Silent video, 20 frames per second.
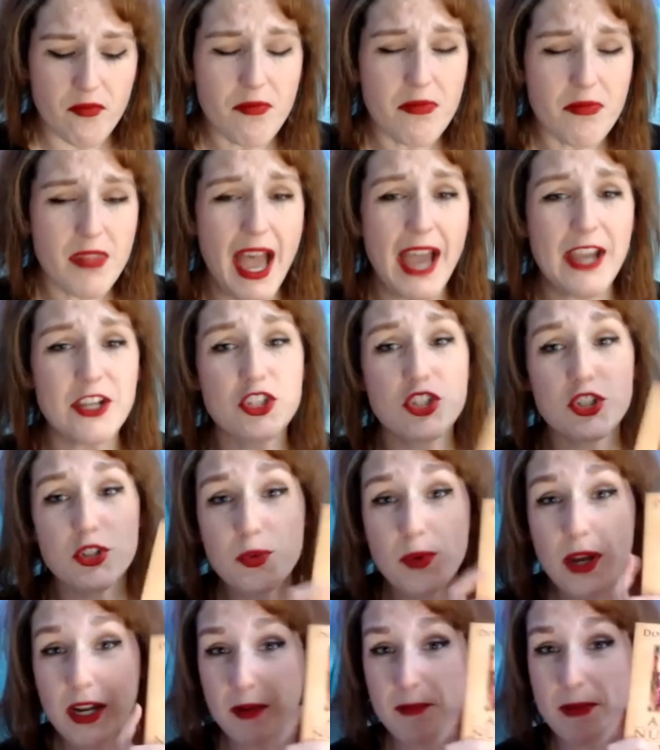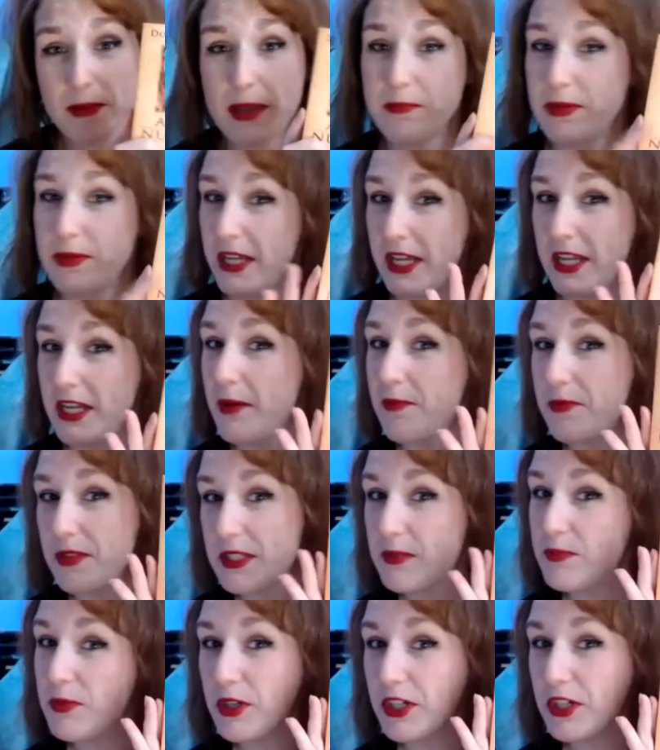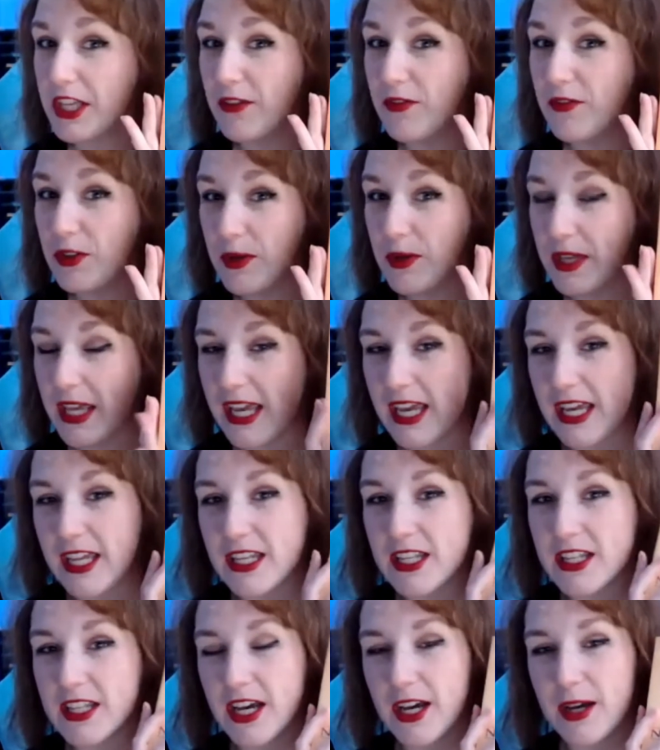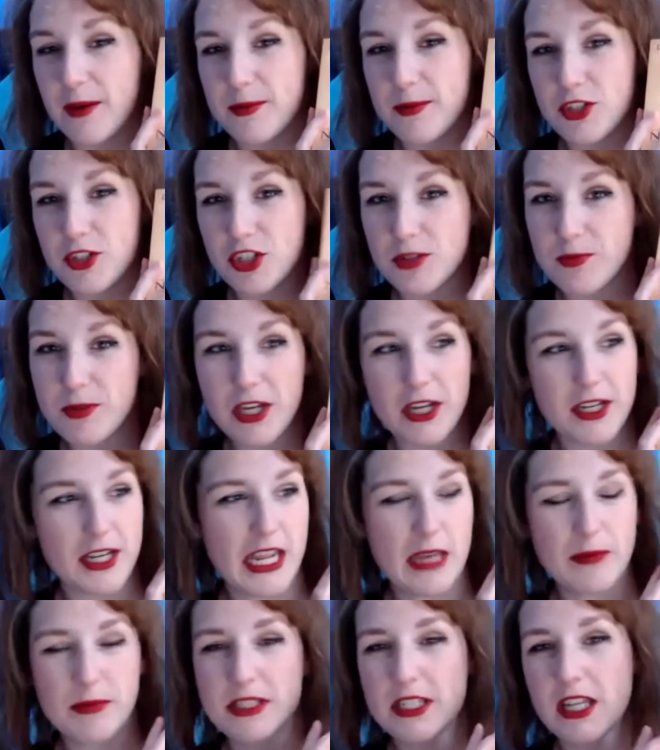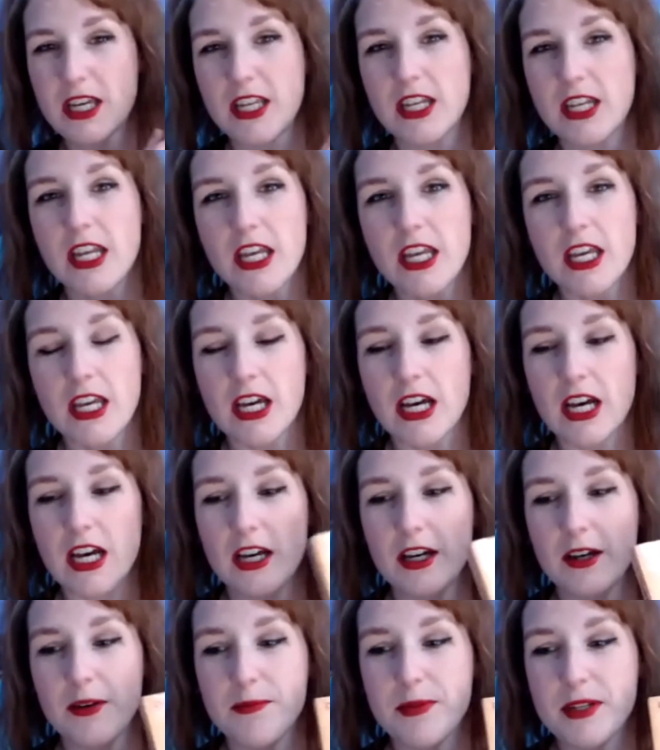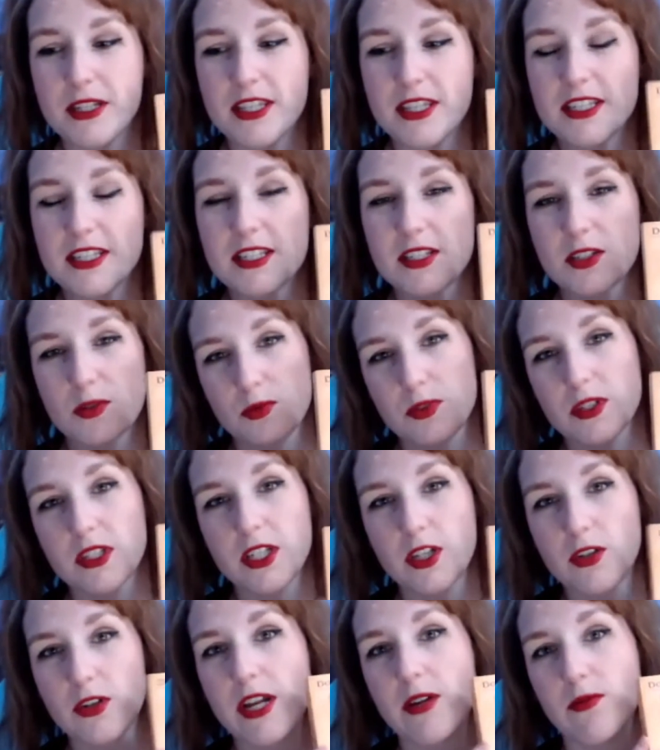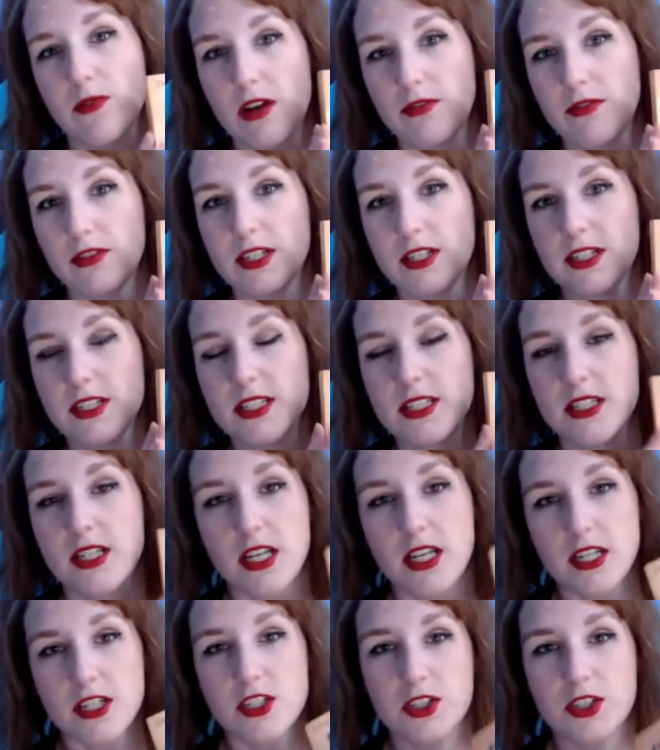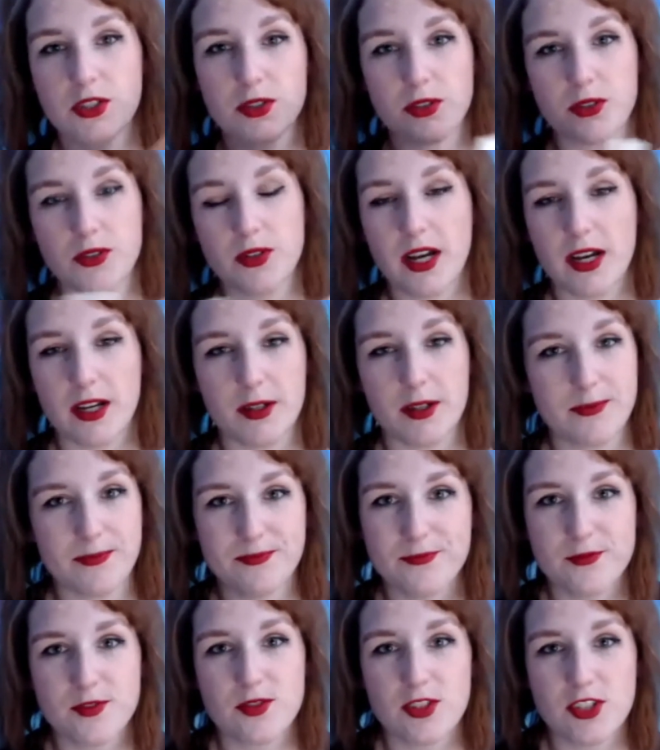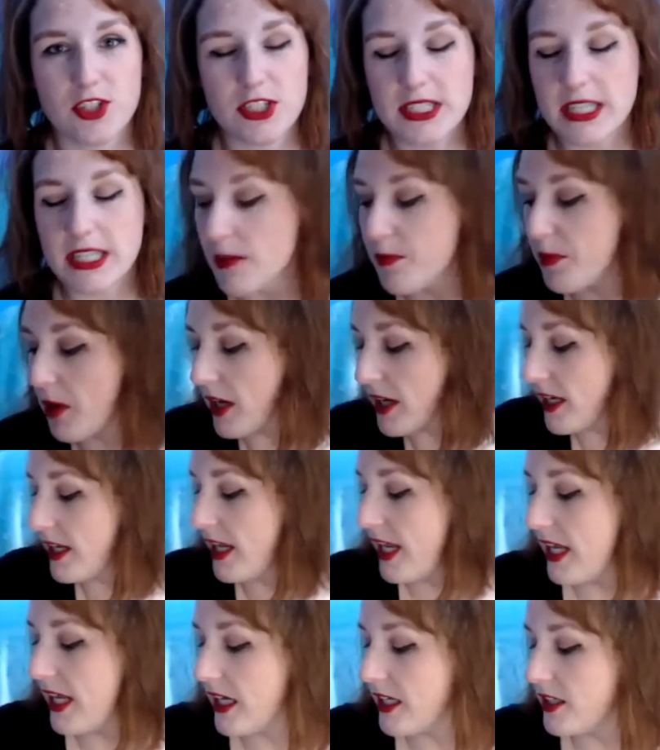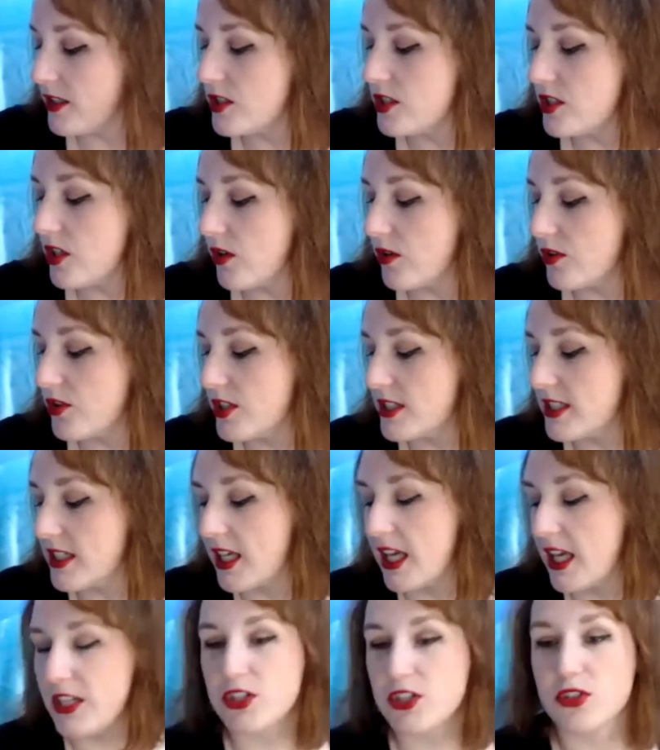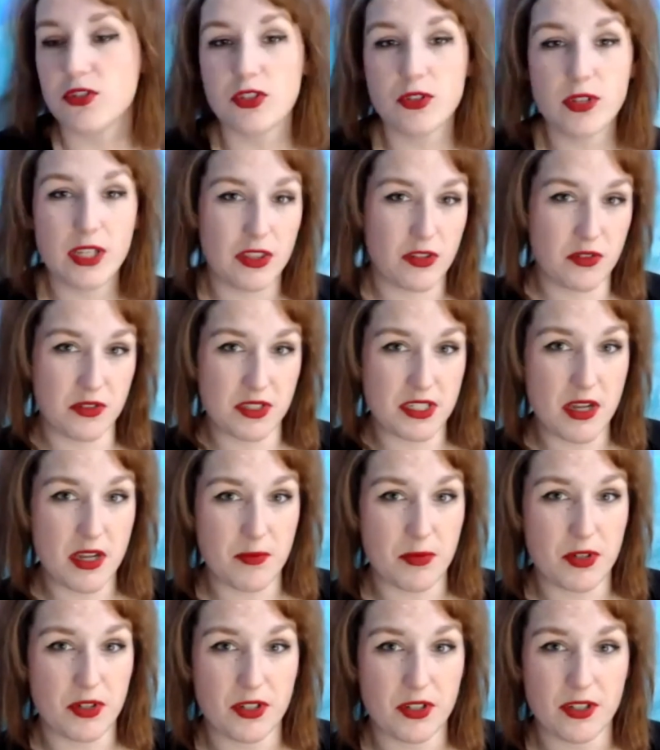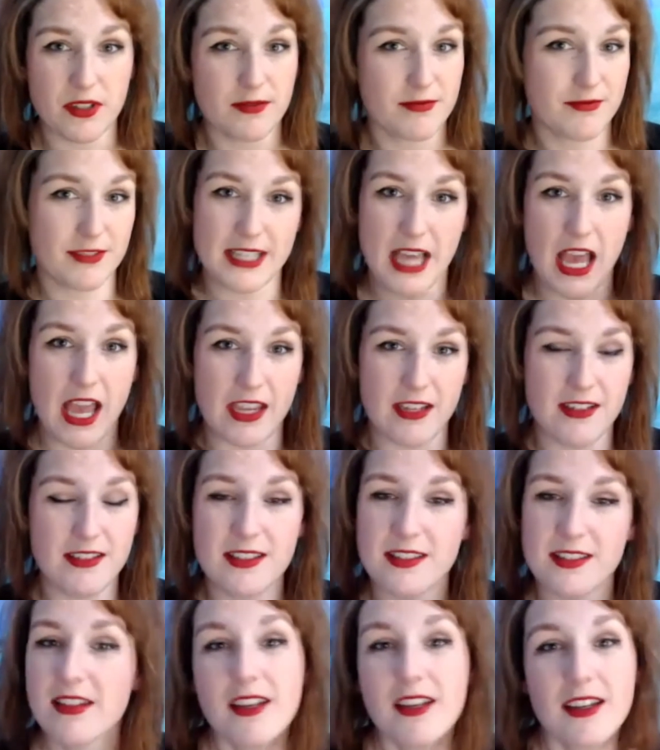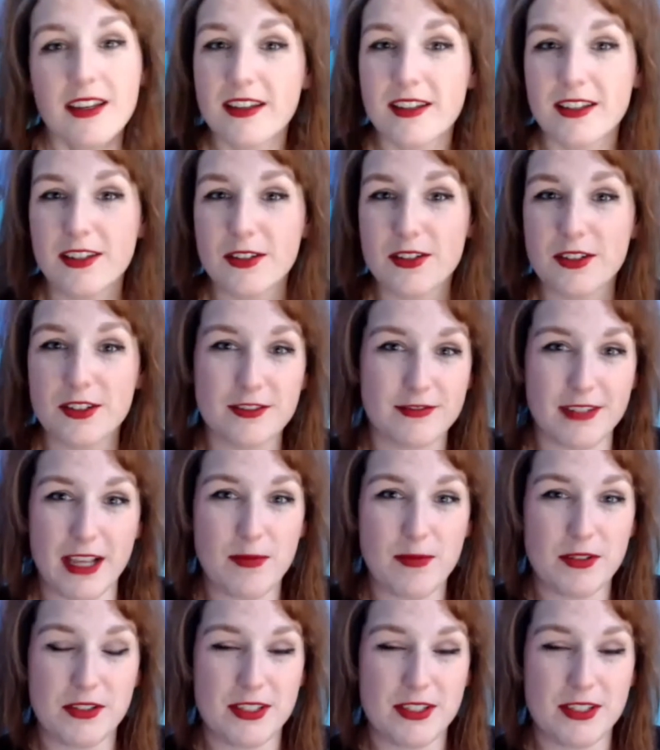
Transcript: I do recommend picking up this book if you can. It should be on Amazon, but this is a really great reference to just keep on hand. So just in case you do get those number signs, you're able to